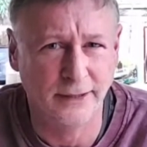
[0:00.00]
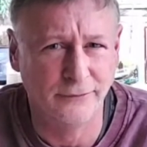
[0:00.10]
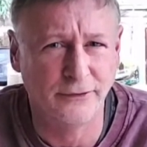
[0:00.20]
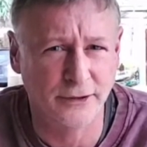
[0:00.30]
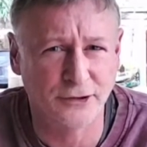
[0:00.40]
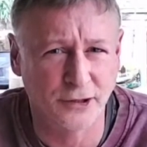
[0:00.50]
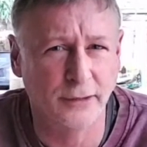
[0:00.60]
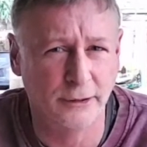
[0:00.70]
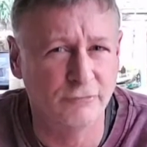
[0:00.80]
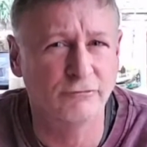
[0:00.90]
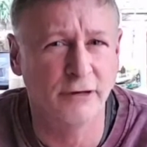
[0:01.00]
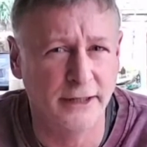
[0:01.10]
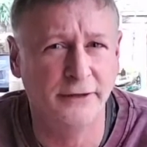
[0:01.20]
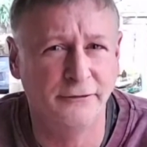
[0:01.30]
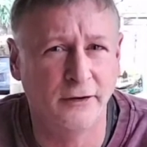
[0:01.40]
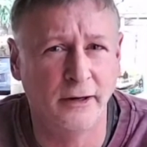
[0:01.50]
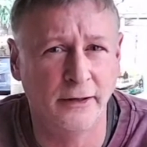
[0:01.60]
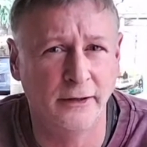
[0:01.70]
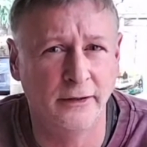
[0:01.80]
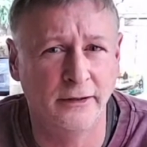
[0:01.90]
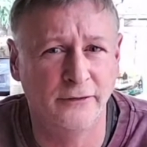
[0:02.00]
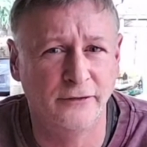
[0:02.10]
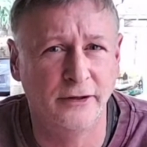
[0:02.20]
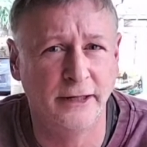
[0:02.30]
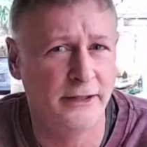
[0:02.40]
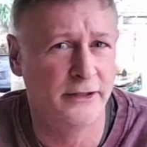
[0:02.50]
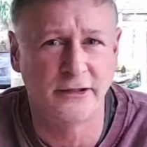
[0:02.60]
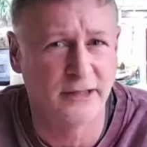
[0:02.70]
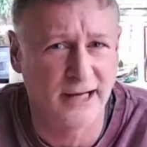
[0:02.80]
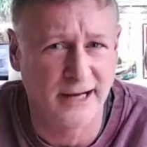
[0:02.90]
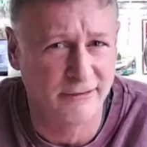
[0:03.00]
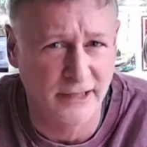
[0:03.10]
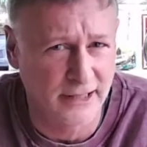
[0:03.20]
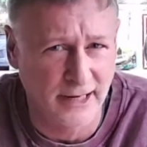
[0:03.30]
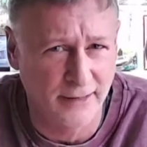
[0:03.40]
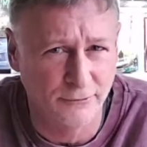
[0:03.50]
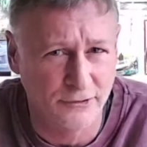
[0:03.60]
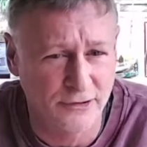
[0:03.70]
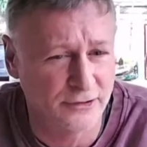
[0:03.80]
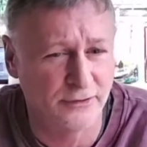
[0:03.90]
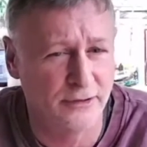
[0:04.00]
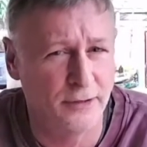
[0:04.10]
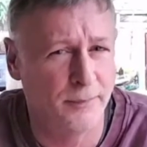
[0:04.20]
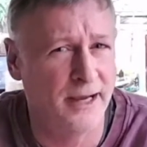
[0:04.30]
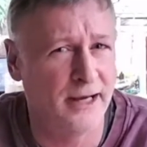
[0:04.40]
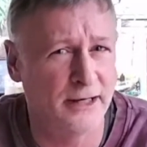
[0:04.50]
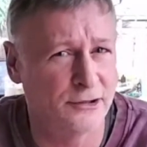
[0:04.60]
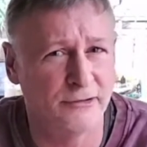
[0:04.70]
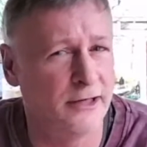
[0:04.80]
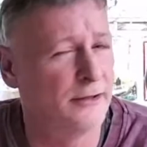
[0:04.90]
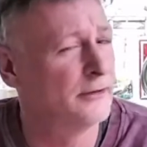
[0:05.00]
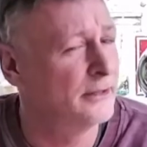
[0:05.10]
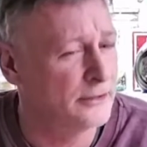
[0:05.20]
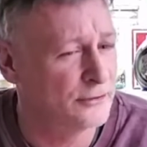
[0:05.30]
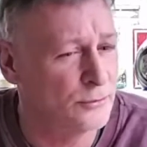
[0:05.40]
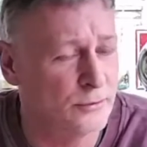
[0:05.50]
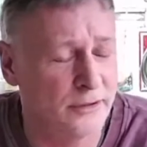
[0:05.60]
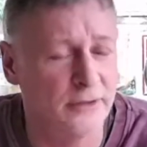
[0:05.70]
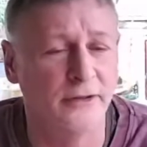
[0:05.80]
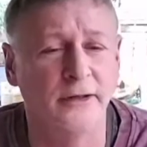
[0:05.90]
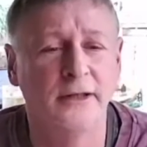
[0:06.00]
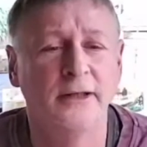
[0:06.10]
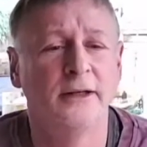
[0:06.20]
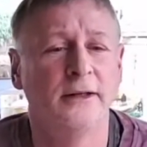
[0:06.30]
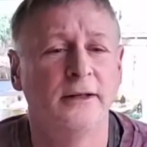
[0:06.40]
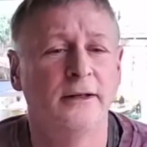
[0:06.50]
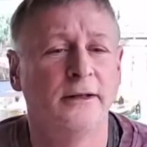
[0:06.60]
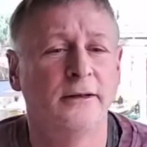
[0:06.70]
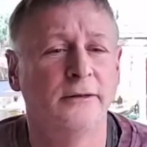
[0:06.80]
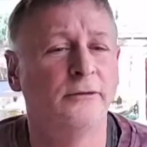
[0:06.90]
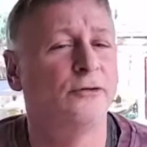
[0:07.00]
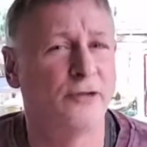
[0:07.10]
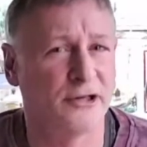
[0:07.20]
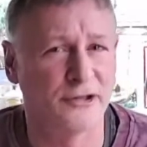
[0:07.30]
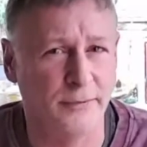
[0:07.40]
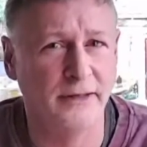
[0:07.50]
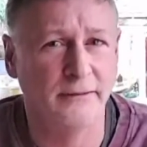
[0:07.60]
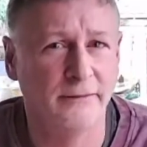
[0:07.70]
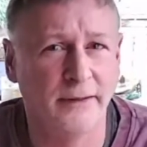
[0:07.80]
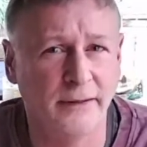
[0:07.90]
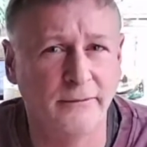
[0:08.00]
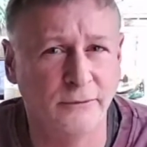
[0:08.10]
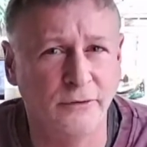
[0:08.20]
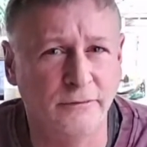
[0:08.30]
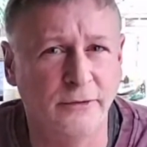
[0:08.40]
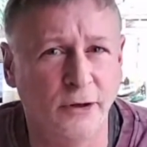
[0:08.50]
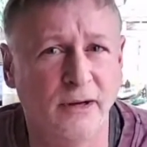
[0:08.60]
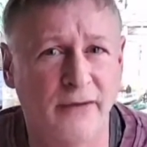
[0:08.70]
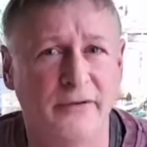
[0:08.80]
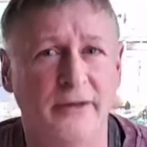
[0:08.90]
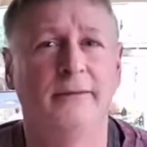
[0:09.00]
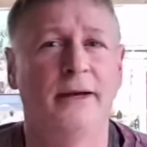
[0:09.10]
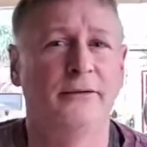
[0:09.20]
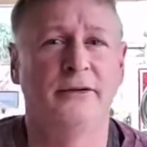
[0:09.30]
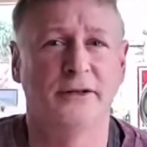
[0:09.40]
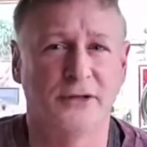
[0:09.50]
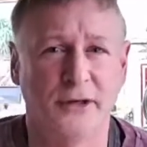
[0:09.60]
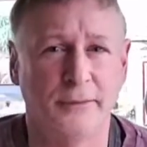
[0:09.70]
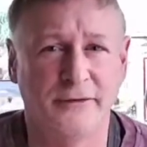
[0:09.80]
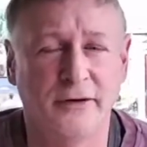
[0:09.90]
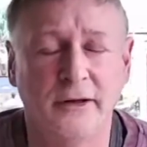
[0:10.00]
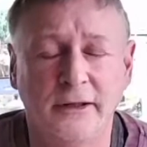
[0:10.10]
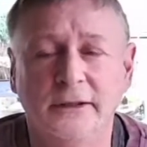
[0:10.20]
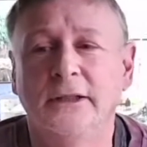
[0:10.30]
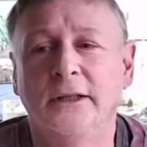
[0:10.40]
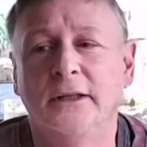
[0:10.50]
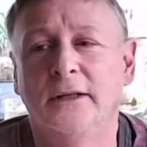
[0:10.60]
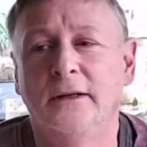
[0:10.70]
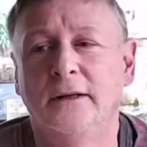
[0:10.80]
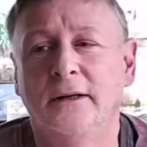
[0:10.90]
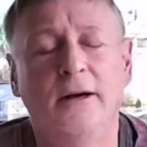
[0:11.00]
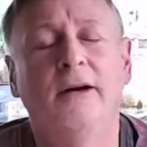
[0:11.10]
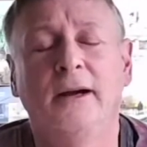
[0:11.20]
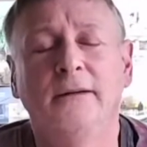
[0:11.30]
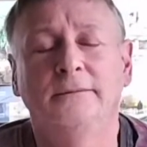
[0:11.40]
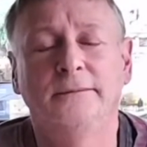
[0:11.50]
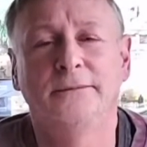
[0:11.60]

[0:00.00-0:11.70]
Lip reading: everything is going to be really fine, and if you need us to carry your cameras and your bags or anything, it's all good. Trust me, you'll love it. Everything's going to be fine. All right.